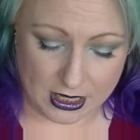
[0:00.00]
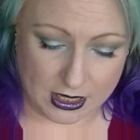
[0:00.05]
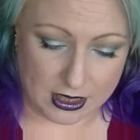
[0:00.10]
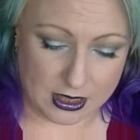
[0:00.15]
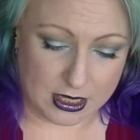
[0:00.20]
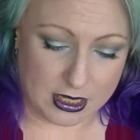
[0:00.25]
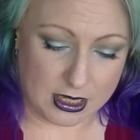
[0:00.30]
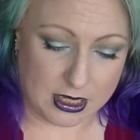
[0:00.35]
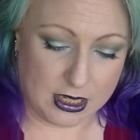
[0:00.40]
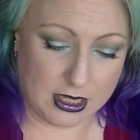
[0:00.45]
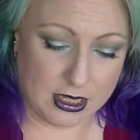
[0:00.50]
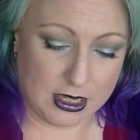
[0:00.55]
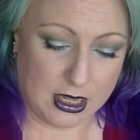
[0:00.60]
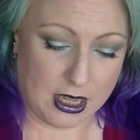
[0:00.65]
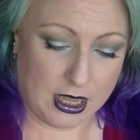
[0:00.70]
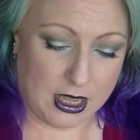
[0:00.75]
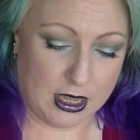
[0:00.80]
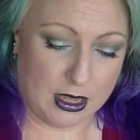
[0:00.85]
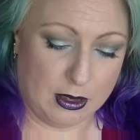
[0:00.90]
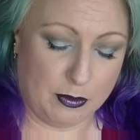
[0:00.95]
the
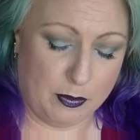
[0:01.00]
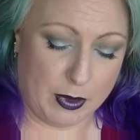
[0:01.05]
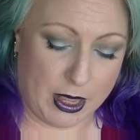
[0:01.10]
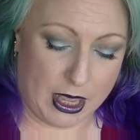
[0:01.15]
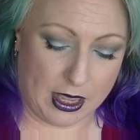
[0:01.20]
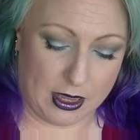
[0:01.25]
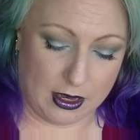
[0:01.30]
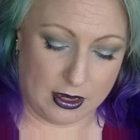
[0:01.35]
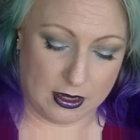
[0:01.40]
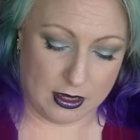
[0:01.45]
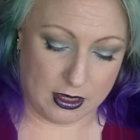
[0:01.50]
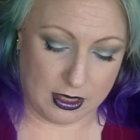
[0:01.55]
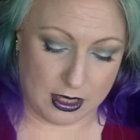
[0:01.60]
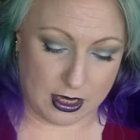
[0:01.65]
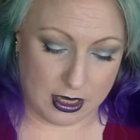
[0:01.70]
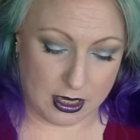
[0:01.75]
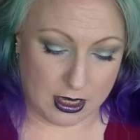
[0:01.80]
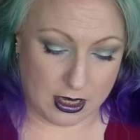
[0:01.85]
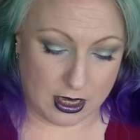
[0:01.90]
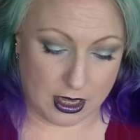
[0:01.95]
bag,
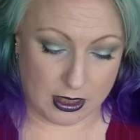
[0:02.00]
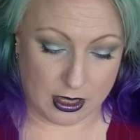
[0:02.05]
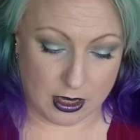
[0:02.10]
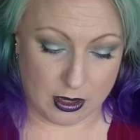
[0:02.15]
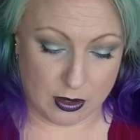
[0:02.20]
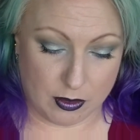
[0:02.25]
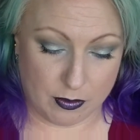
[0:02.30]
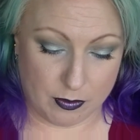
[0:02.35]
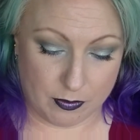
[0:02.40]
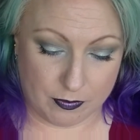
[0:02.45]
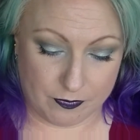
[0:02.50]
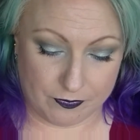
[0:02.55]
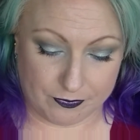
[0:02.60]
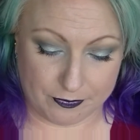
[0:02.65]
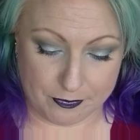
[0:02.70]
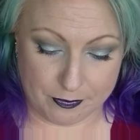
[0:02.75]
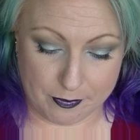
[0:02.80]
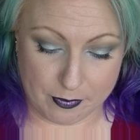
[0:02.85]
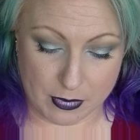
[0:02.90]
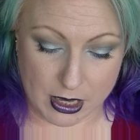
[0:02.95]

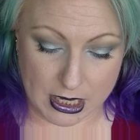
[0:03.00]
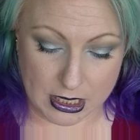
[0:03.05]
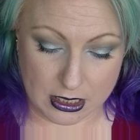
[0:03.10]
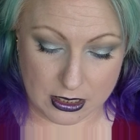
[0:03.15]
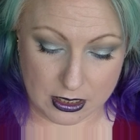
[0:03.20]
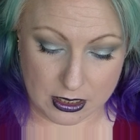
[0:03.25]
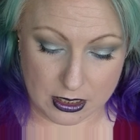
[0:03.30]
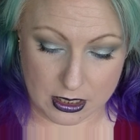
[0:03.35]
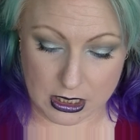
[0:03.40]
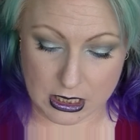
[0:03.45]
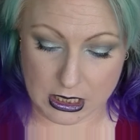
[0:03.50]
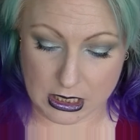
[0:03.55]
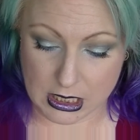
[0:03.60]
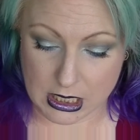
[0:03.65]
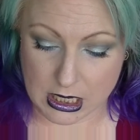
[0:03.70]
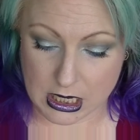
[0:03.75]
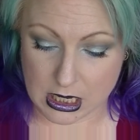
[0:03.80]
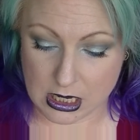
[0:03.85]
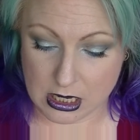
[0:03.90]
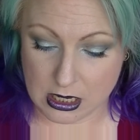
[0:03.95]
they're
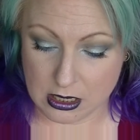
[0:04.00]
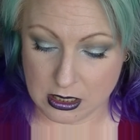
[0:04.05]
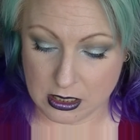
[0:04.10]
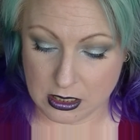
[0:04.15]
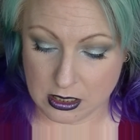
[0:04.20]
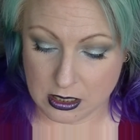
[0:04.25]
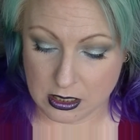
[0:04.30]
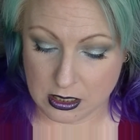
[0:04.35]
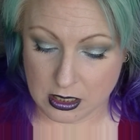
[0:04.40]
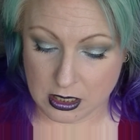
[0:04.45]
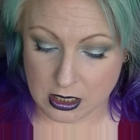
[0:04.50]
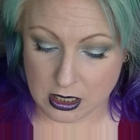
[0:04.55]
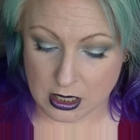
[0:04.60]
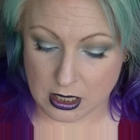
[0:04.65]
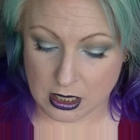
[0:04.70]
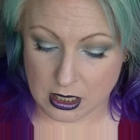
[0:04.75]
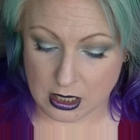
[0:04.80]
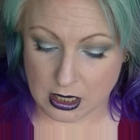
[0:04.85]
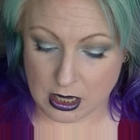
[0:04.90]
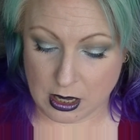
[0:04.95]
mostly
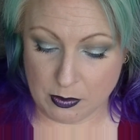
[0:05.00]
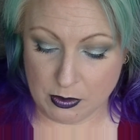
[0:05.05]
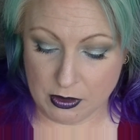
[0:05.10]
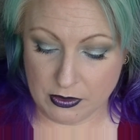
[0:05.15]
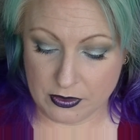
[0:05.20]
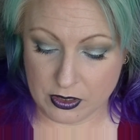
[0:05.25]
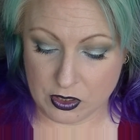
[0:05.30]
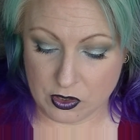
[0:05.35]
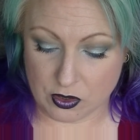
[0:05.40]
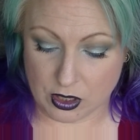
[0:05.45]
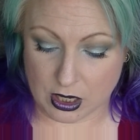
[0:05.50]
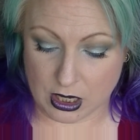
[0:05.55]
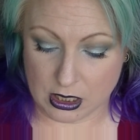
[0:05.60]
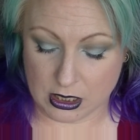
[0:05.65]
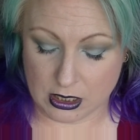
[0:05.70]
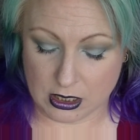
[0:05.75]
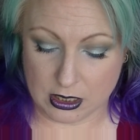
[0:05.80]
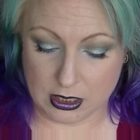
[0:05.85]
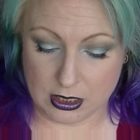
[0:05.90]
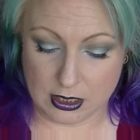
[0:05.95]
couple of
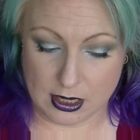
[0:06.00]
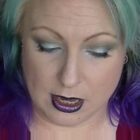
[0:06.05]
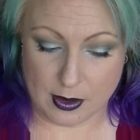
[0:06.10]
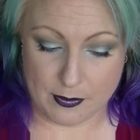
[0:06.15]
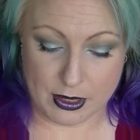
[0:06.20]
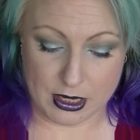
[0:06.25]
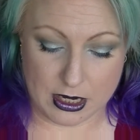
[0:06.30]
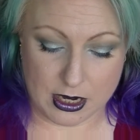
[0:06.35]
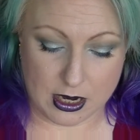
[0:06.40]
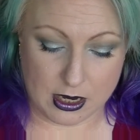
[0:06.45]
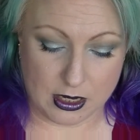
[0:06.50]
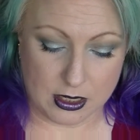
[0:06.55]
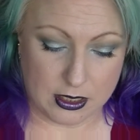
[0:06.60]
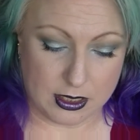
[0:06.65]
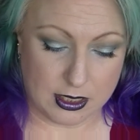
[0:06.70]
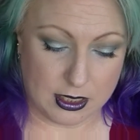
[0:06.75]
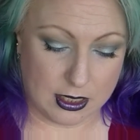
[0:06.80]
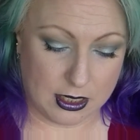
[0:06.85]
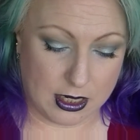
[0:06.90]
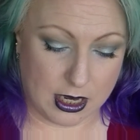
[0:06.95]
Astralis, couple of
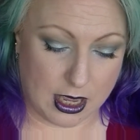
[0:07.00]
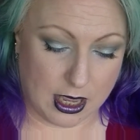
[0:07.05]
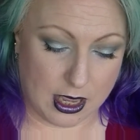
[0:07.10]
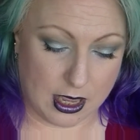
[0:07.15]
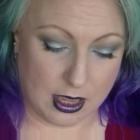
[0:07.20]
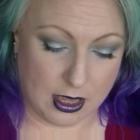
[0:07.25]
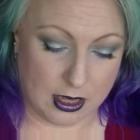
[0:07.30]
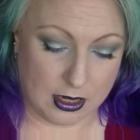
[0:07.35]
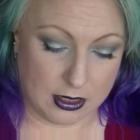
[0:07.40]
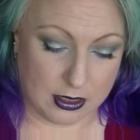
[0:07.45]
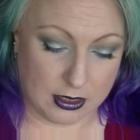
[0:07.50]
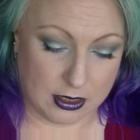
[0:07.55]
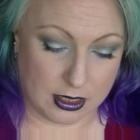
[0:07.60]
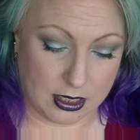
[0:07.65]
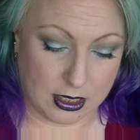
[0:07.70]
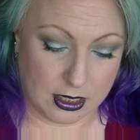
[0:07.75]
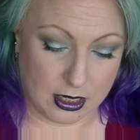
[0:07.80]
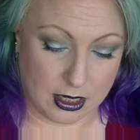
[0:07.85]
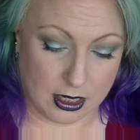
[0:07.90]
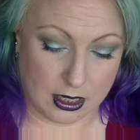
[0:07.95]
NYX, and
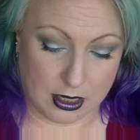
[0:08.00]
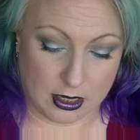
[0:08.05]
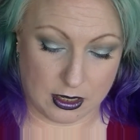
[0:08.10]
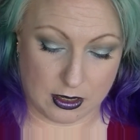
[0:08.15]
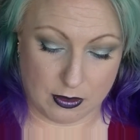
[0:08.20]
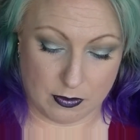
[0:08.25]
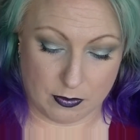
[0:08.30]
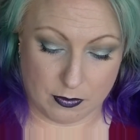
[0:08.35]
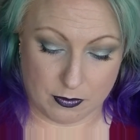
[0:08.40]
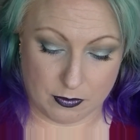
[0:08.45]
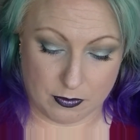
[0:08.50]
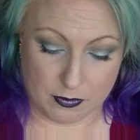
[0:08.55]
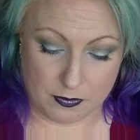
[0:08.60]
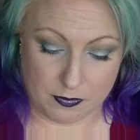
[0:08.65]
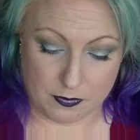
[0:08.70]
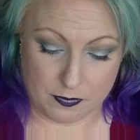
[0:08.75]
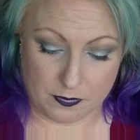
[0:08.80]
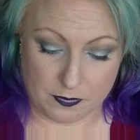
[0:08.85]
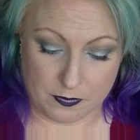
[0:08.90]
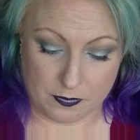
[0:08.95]

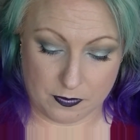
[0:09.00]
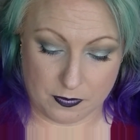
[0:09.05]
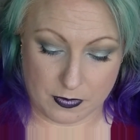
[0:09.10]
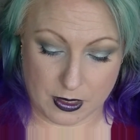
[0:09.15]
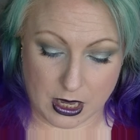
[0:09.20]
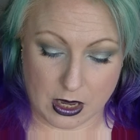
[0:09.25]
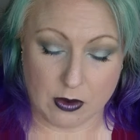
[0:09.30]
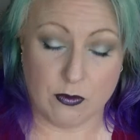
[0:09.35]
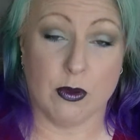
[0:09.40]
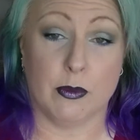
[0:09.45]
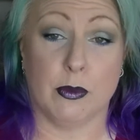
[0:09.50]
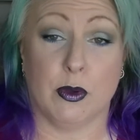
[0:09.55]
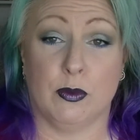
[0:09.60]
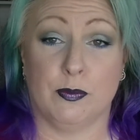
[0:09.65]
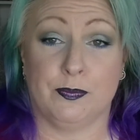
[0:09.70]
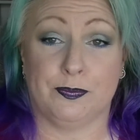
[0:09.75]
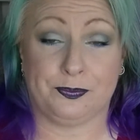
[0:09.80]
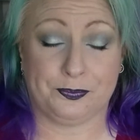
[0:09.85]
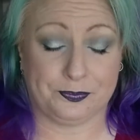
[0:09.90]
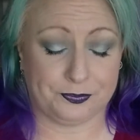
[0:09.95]
a Rimmel.
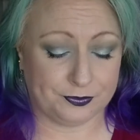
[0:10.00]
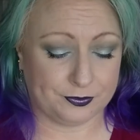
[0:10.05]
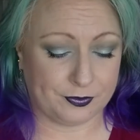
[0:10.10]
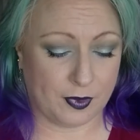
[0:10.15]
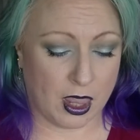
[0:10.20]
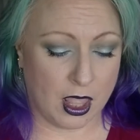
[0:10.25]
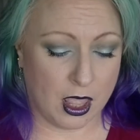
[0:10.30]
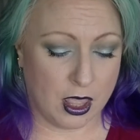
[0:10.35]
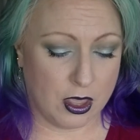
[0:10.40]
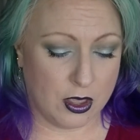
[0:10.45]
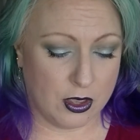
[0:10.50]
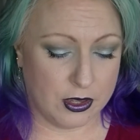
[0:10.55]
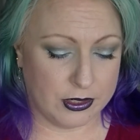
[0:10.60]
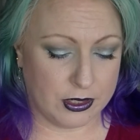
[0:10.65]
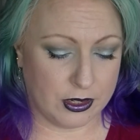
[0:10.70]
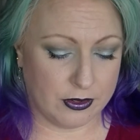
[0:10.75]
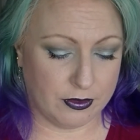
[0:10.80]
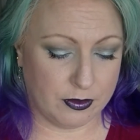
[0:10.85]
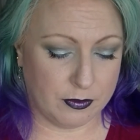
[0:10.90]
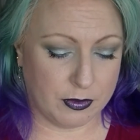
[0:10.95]

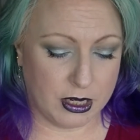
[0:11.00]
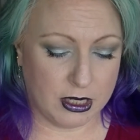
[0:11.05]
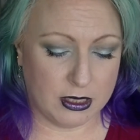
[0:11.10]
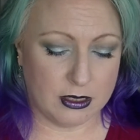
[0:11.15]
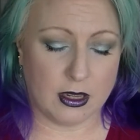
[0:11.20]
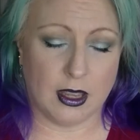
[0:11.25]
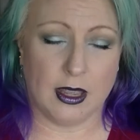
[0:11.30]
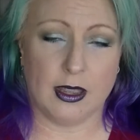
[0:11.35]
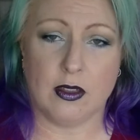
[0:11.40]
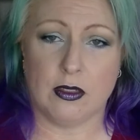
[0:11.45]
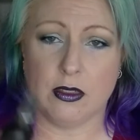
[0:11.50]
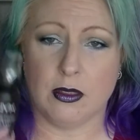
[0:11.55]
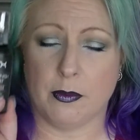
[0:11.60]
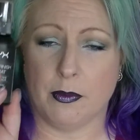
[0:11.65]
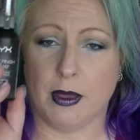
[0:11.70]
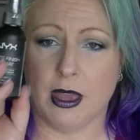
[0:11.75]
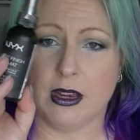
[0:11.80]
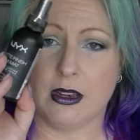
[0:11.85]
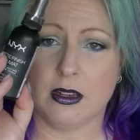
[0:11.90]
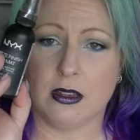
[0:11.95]
So from NYX, I got the
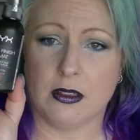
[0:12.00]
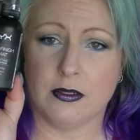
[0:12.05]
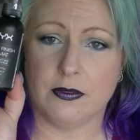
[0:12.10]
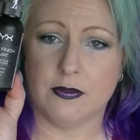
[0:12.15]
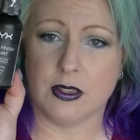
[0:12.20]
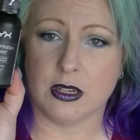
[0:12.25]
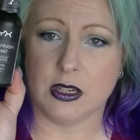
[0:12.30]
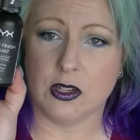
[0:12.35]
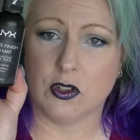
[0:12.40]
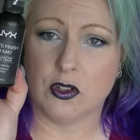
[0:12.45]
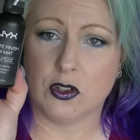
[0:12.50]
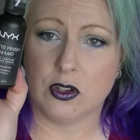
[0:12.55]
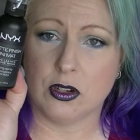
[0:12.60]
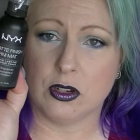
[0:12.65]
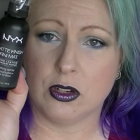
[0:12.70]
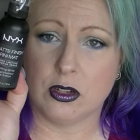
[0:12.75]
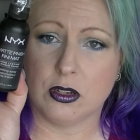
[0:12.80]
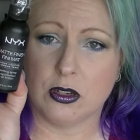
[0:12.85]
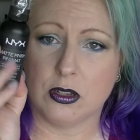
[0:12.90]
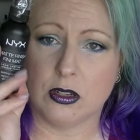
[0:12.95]
matte
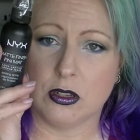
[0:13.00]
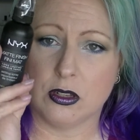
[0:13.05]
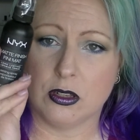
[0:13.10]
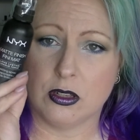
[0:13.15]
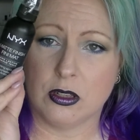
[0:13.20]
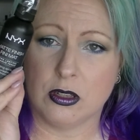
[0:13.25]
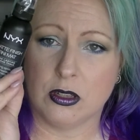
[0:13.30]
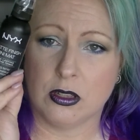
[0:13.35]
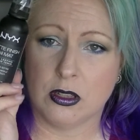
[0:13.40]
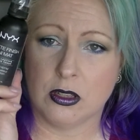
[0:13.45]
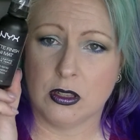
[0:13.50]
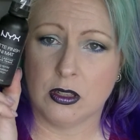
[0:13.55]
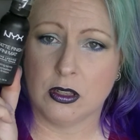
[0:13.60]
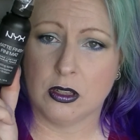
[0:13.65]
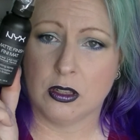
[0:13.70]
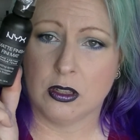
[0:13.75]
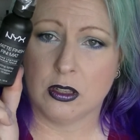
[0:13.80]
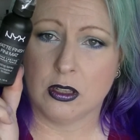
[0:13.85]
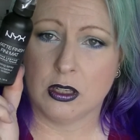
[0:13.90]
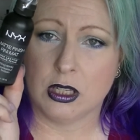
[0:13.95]
finish
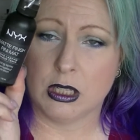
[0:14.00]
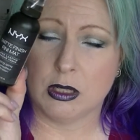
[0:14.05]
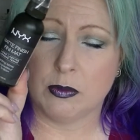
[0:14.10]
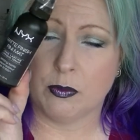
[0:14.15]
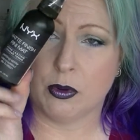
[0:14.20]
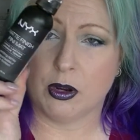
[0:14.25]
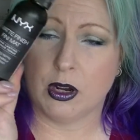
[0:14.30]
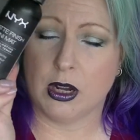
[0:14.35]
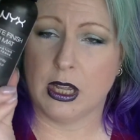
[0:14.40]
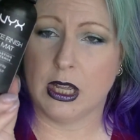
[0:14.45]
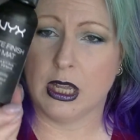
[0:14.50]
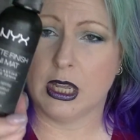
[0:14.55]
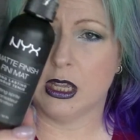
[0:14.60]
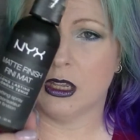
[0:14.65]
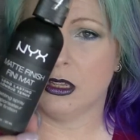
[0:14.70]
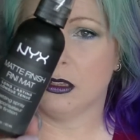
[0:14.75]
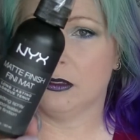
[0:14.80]
spray.